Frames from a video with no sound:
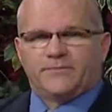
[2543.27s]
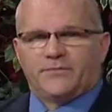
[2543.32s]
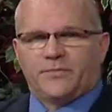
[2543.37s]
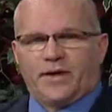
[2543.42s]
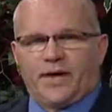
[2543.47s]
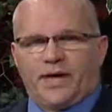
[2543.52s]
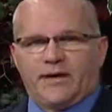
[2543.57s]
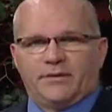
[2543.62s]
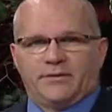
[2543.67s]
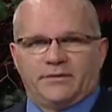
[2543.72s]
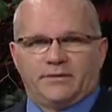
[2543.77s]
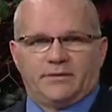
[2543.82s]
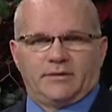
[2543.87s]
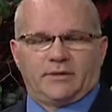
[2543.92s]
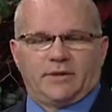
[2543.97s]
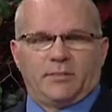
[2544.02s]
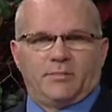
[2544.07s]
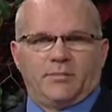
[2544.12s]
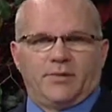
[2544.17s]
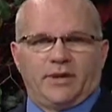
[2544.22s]
hey, the
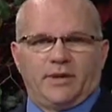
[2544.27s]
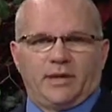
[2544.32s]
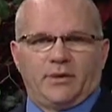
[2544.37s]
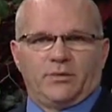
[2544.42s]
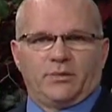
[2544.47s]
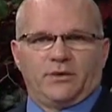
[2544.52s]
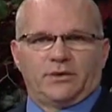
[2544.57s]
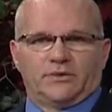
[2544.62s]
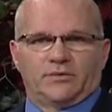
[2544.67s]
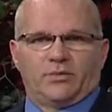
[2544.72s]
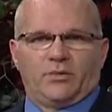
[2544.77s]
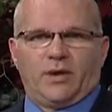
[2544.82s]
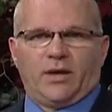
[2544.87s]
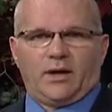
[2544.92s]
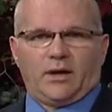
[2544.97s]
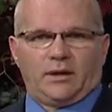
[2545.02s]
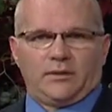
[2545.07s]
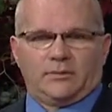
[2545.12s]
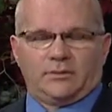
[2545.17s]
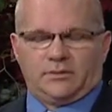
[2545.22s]
complaint was,
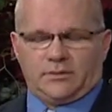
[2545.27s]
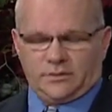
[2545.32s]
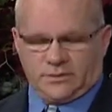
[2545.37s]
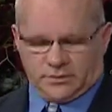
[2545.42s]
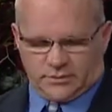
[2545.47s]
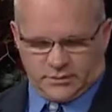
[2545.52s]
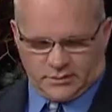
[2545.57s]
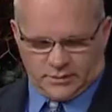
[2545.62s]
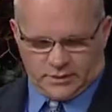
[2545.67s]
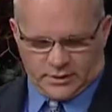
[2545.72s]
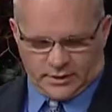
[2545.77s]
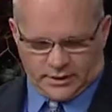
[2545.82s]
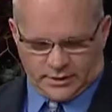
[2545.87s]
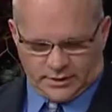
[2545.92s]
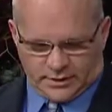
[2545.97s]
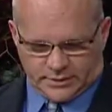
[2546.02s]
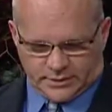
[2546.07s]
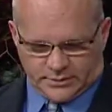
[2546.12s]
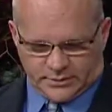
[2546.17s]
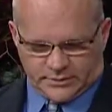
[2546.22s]
well,
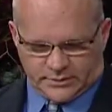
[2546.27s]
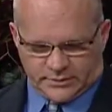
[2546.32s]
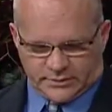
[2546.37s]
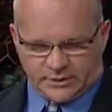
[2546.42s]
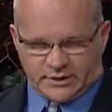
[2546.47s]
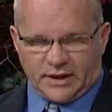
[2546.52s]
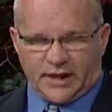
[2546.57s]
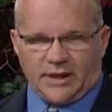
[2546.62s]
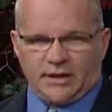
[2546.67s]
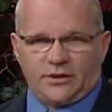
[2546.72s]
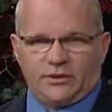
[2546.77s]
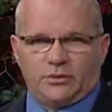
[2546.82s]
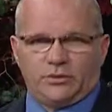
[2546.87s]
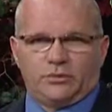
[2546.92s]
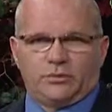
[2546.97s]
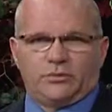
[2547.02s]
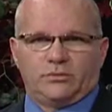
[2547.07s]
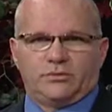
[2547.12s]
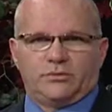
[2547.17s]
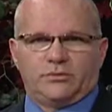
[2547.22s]
the state,
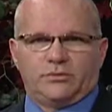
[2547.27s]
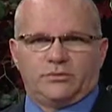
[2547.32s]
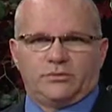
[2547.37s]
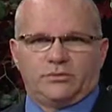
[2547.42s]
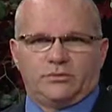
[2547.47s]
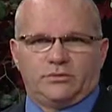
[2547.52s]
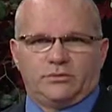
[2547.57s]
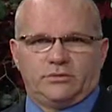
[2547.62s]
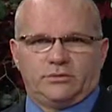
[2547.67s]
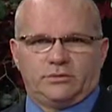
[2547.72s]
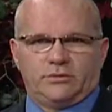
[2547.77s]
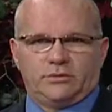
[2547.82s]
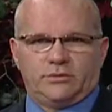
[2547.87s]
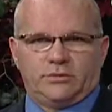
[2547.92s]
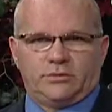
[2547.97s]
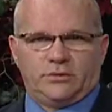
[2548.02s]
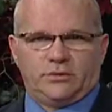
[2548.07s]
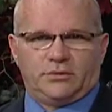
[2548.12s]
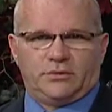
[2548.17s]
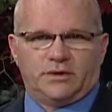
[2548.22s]

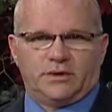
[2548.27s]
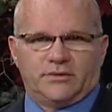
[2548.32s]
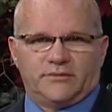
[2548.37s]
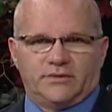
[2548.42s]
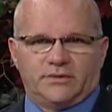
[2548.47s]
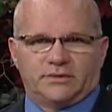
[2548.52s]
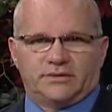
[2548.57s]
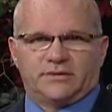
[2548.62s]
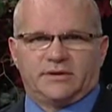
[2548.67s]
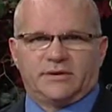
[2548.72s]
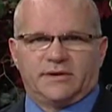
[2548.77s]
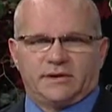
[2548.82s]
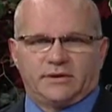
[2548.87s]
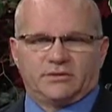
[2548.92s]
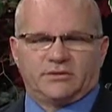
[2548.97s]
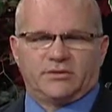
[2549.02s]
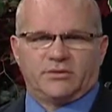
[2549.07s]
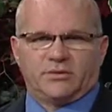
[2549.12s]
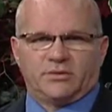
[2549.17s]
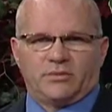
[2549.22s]
you give the city a
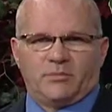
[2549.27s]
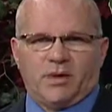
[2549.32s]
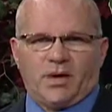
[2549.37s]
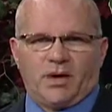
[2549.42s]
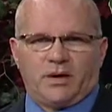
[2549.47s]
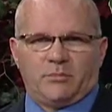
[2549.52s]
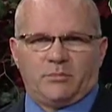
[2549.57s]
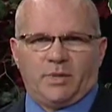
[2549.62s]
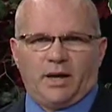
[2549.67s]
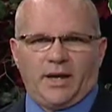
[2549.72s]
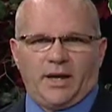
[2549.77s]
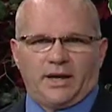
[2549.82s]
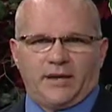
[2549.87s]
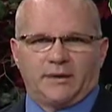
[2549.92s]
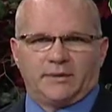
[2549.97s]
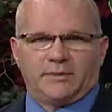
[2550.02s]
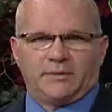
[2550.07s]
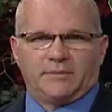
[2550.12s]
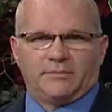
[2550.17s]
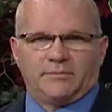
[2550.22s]
certain amount of
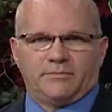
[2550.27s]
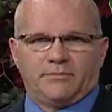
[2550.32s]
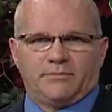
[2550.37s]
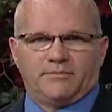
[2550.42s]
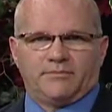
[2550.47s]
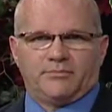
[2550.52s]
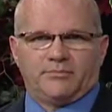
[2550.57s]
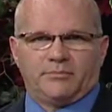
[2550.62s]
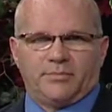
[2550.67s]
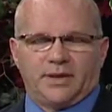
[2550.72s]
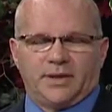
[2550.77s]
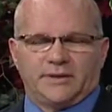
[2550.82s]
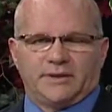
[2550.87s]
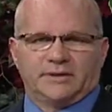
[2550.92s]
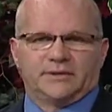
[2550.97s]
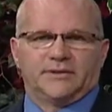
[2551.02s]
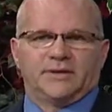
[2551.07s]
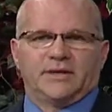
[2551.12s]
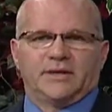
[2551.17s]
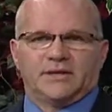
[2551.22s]
money, but the
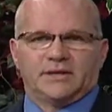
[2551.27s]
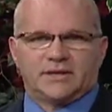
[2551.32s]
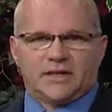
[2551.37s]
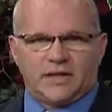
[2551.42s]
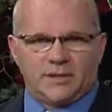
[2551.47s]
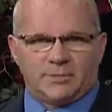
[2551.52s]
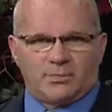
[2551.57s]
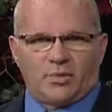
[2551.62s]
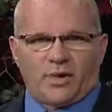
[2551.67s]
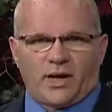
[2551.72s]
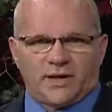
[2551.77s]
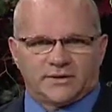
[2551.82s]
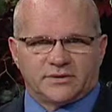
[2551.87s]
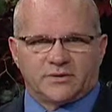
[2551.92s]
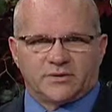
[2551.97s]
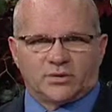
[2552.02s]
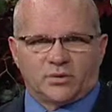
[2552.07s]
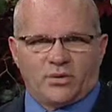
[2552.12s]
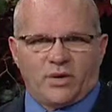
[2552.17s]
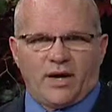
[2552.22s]
cities keep
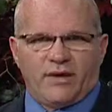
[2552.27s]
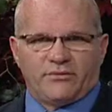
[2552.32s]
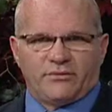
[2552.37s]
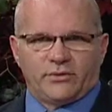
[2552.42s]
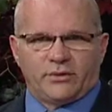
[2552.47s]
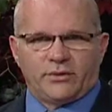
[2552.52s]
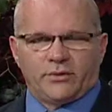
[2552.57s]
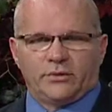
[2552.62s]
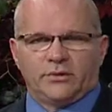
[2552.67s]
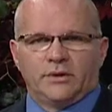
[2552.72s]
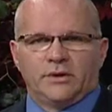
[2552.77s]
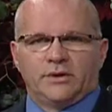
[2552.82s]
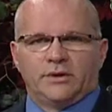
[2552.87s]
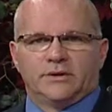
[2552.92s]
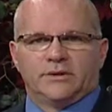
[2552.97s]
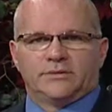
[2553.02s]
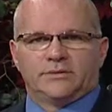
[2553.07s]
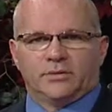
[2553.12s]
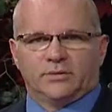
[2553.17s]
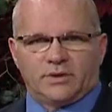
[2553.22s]
raising the revenue,
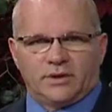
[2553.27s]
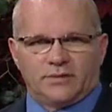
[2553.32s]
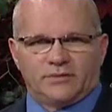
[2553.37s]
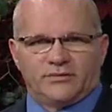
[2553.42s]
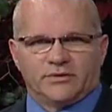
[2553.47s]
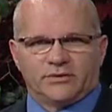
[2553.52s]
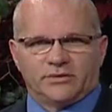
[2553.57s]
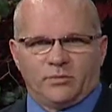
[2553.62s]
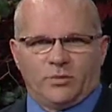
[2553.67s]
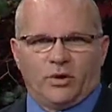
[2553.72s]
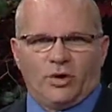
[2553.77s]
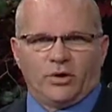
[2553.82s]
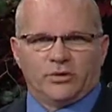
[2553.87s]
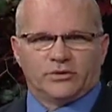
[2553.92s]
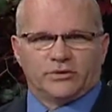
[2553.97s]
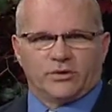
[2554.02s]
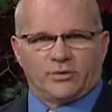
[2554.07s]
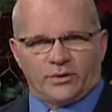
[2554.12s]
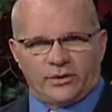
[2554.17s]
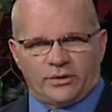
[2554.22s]
so give us more
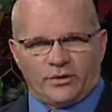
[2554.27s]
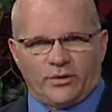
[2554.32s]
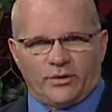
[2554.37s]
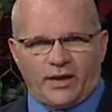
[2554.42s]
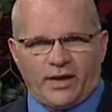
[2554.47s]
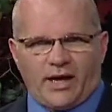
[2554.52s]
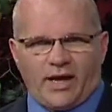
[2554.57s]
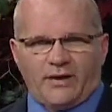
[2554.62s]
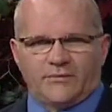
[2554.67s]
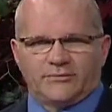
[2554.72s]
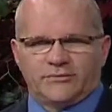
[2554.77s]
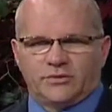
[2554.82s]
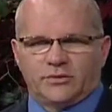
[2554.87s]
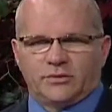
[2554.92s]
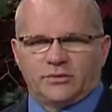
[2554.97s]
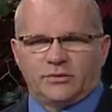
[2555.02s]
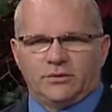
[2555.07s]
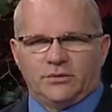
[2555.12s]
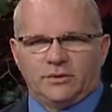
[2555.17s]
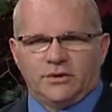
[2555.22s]
so we don't have
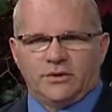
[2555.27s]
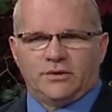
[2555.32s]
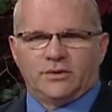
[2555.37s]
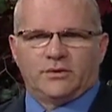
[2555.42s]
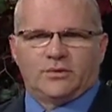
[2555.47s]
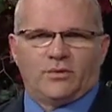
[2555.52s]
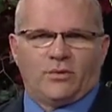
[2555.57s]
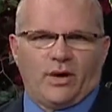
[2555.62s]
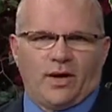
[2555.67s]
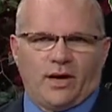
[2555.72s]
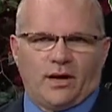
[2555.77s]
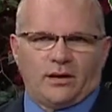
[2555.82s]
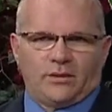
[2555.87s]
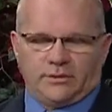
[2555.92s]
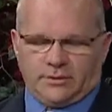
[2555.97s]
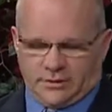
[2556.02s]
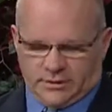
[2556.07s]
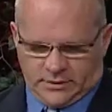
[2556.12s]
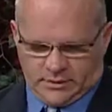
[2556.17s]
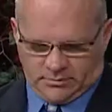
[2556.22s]
to. Well,
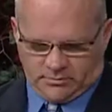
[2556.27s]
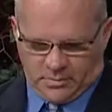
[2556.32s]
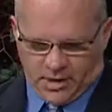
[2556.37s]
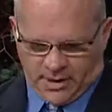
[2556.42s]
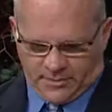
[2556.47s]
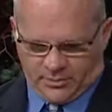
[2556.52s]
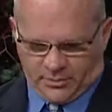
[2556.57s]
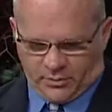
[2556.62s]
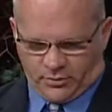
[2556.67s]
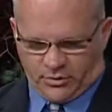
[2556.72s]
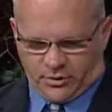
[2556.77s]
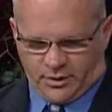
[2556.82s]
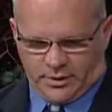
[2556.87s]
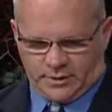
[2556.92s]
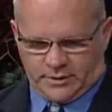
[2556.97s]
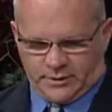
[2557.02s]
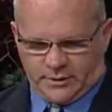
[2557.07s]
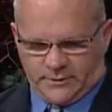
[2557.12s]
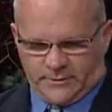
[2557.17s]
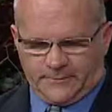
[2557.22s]

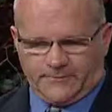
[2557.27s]
Maplewood,